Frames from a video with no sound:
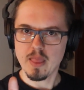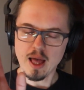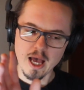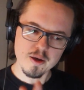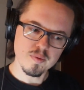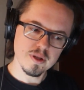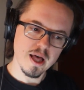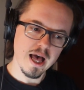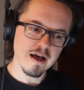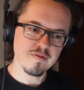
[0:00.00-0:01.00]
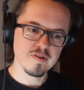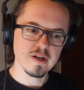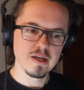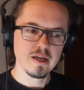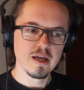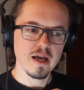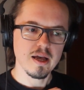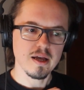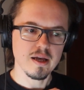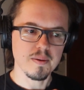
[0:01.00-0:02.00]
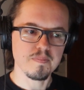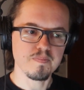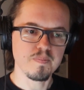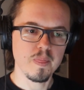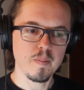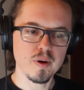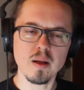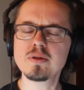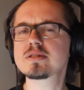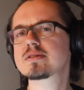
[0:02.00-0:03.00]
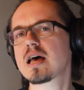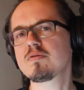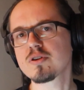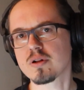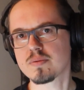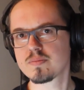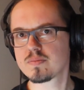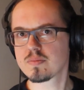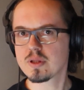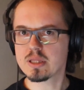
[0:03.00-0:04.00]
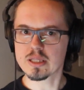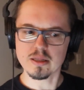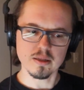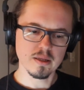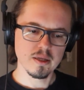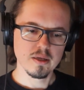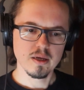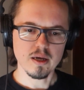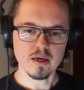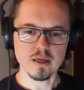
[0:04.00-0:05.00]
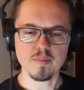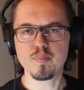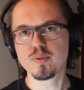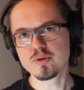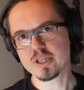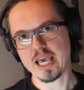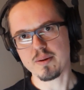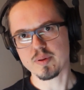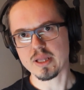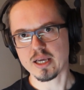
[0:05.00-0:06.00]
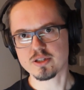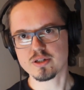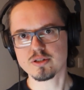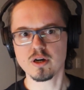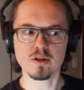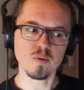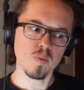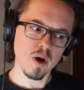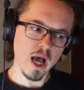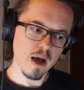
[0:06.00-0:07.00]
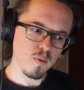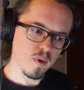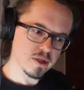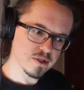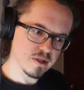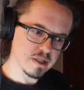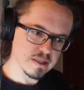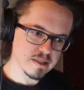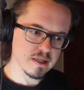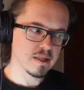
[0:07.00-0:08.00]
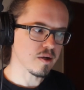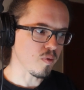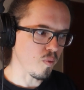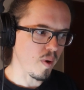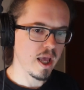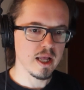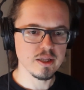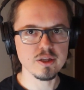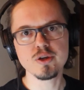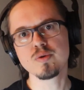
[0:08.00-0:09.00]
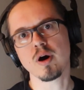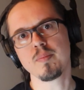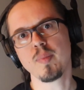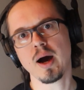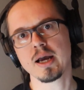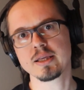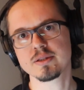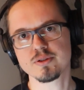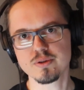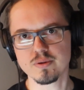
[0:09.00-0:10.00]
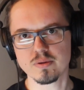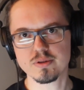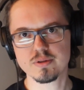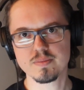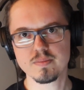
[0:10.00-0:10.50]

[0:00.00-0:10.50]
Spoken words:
I will have probably several little bootcamp lectures on what to consider when you are buying tools.